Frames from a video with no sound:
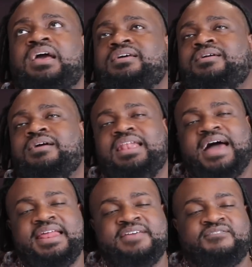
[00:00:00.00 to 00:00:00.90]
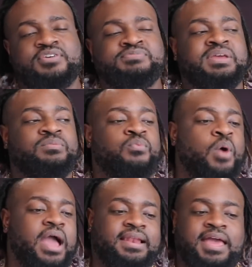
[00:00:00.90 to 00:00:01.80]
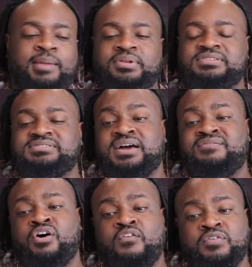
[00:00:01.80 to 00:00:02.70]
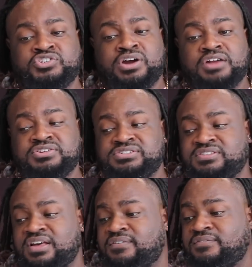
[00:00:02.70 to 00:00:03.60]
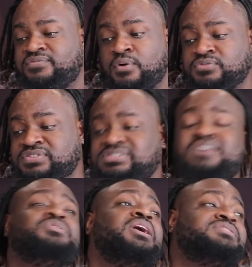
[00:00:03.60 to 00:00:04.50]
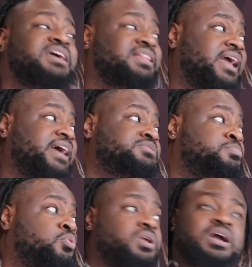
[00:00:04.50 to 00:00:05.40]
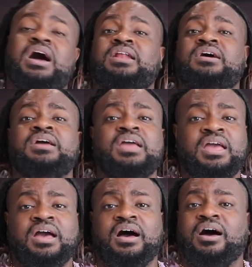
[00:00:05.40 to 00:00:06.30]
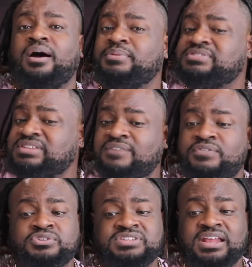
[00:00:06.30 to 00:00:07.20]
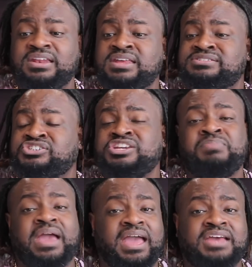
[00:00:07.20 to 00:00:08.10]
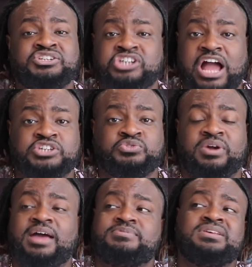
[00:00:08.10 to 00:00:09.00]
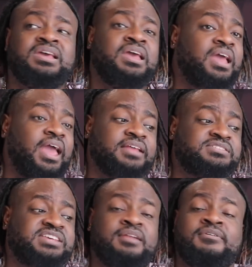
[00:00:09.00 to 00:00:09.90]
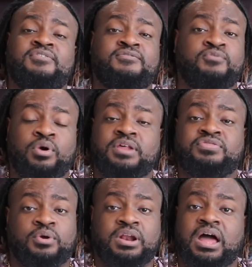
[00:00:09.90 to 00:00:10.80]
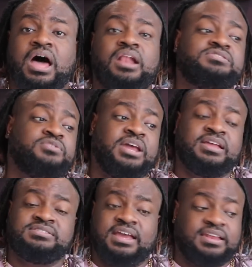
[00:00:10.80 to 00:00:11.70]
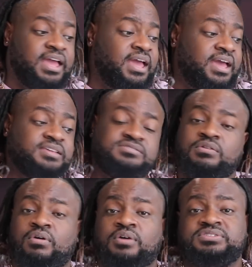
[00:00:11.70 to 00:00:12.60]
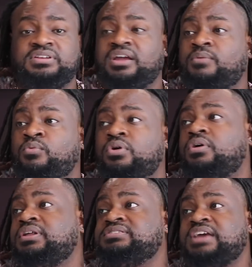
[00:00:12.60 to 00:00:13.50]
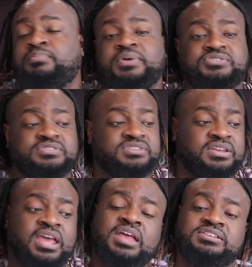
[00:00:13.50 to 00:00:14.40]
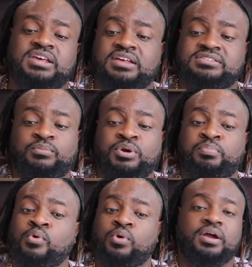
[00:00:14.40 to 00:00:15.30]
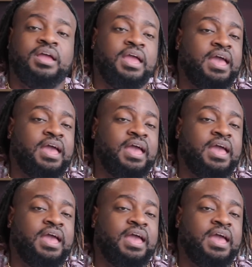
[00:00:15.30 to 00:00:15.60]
Girl, a lot of these folks be white labeling stuff, overcharging stuff, folks for stuff so they can take their ass to Punta Cana. The same folks selling these cheap ass jock straps and selling them for $40, $30 so they can take their ass across the damn world and take pictures and tell us that we're poor.